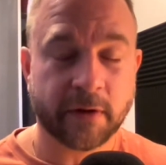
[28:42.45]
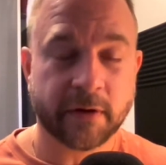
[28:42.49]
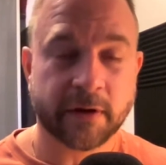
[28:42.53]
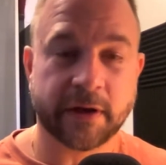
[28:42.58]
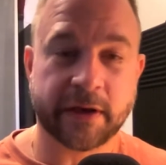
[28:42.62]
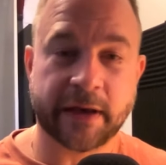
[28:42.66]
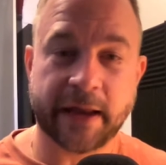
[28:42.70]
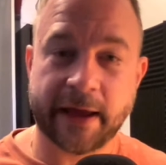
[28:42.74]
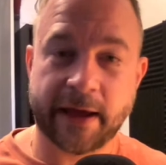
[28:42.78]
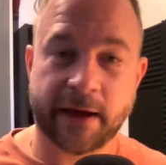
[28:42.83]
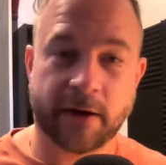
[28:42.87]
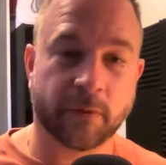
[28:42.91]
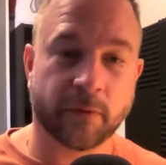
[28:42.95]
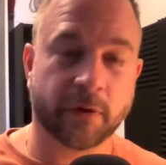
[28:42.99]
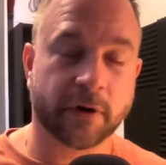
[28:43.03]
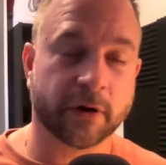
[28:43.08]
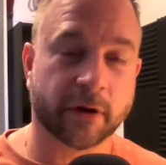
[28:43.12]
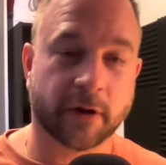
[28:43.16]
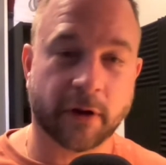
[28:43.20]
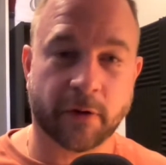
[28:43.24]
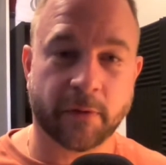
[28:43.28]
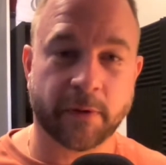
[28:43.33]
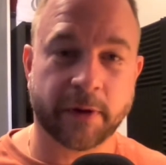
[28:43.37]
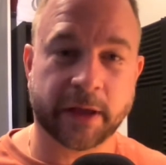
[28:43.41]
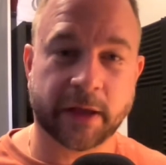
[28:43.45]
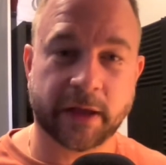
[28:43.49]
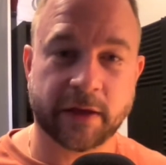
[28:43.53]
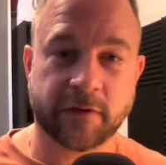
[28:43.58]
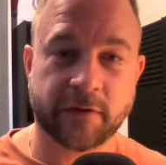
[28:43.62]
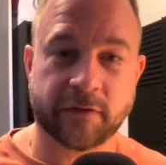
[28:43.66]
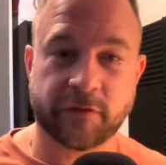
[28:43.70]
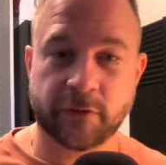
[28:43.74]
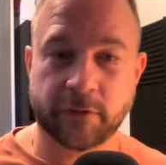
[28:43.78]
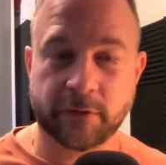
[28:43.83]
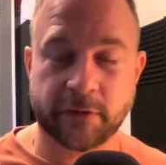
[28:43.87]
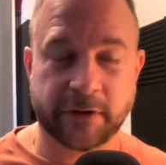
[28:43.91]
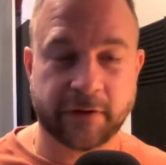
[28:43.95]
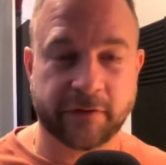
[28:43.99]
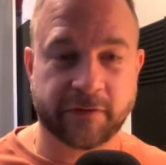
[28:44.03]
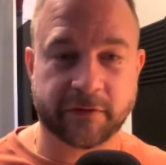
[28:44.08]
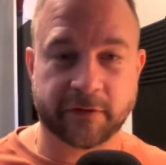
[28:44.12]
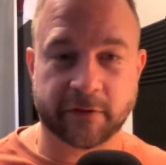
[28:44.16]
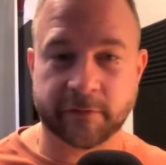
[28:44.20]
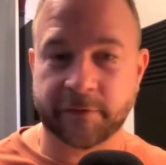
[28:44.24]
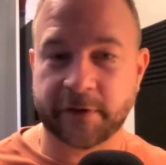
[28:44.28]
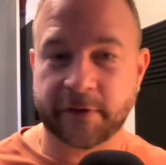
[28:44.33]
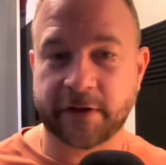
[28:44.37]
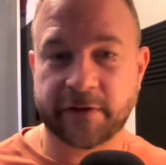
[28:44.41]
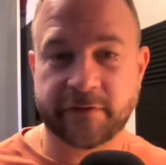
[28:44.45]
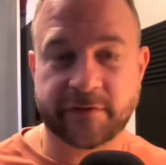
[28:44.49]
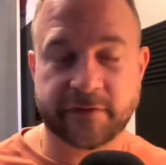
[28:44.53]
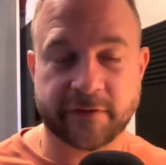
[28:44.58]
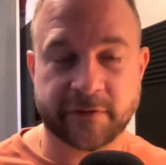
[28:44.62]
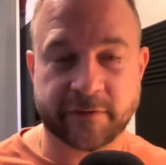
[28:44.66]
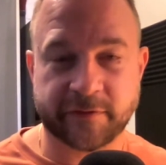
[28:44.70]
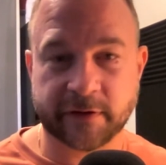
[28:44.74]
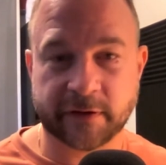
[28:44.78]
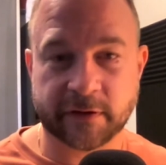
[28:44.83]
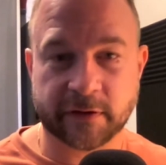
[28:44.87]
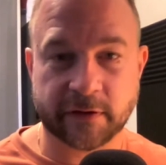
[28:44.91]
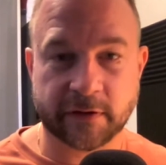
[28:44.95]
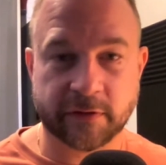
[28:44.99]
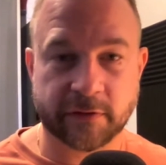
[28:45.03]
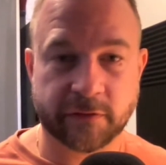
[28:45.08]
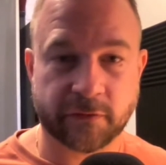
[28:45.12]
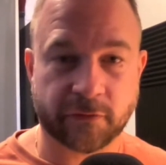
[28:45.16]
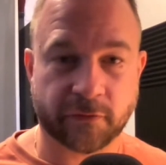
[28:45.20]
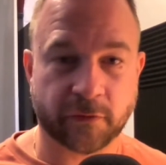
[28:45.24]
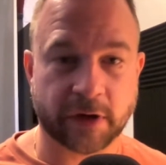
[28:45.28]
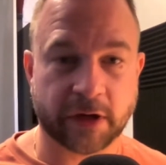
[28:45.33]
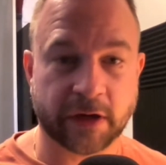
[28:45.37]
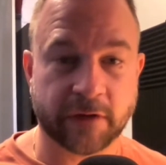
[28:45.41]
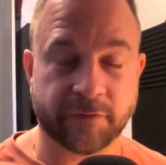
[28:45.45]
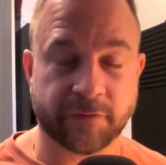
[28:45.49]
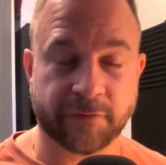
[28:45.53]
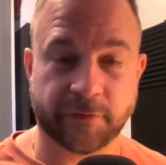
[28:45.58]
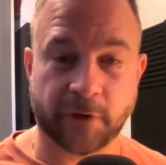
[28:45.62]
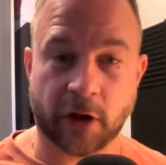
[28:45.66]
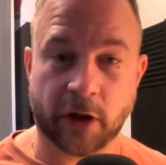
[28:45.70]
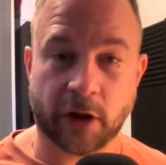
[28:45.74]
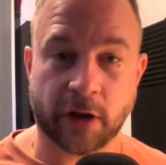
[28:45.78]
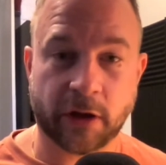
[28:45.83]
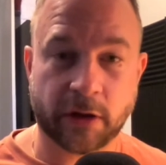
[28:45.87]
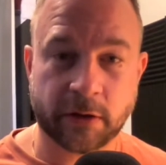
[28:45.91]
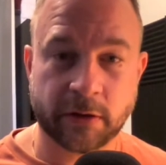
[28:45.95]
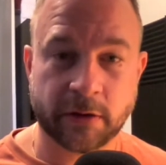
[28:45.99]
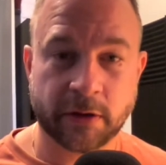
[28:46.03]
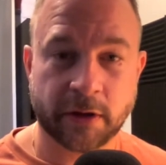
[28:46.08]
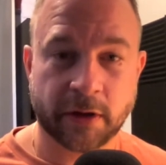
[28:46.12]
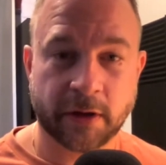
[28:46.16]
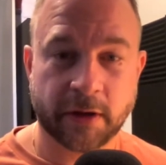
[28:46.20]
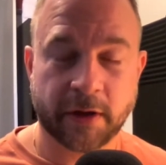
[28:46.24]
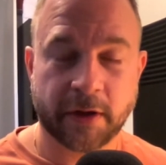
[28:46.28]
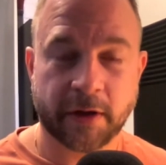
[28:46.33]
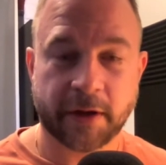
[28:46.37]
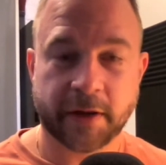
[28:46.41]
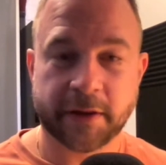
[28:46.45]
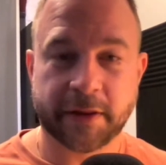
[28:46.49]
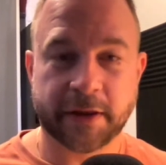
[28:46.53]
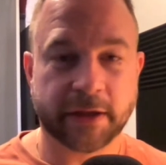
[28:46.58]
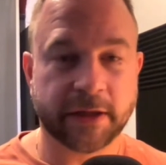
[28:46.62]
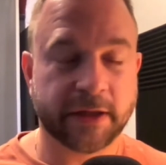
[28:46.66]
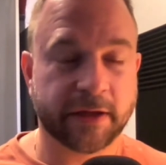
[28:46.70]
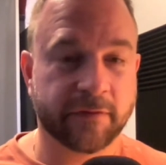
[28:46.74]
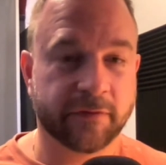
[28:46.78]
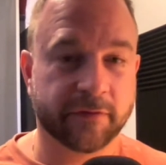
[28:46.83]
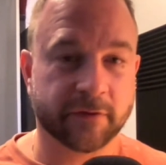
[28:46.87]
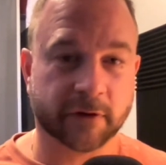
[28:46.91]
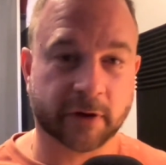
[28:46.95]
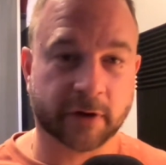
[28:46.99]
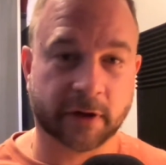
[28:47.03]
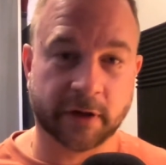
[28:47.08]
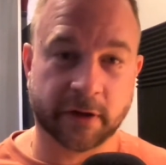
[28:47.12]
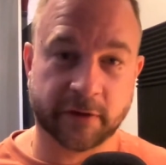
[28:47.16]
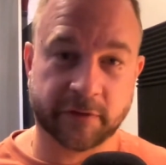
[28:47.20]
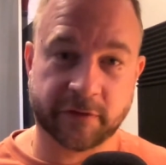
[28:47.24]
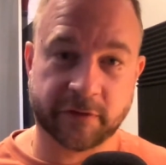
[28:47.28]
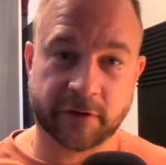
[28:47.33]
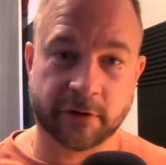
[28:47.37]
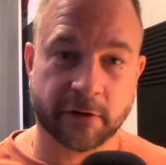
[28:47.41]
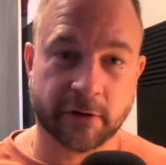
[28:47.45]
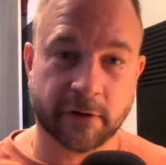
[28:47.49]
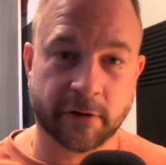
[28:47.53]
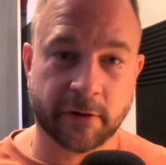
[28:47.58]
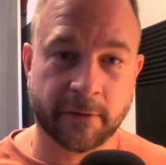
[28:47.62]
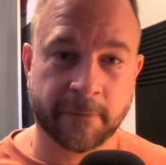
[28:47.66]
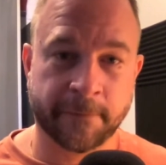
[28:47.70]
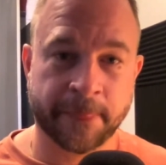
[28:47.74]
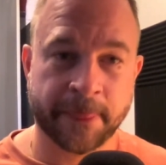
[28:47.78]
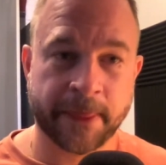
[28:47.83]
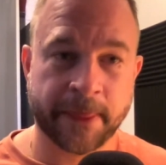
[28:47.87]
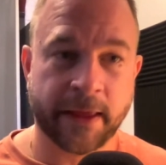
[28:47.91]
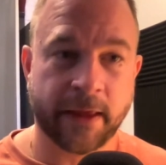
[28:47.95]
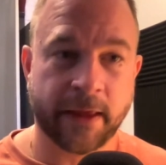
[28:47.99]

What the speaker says: Now we're going into the cerveza sickness-free fall. The leaves are going to turn.